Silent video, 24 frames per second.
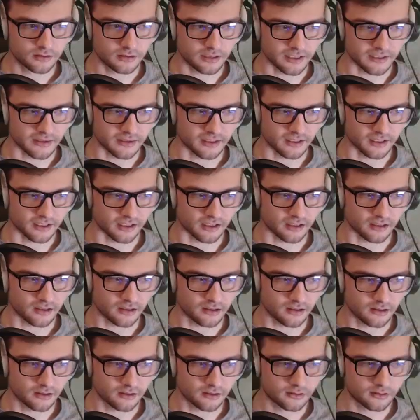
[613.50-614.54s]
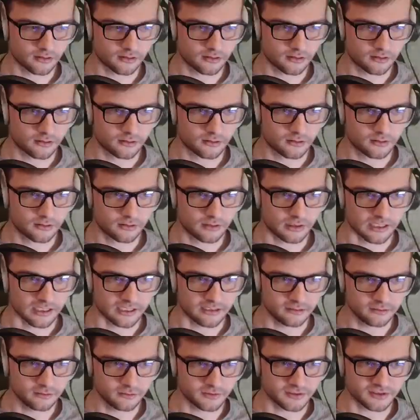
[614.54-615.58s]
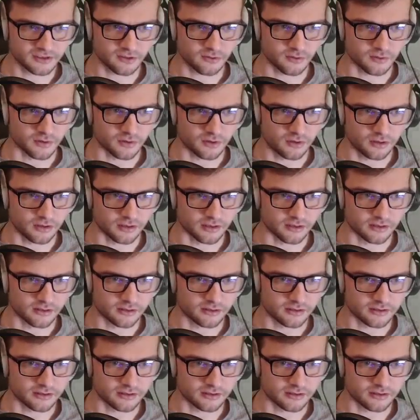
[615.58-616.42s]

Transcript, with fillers: I think. I don't know what's going on.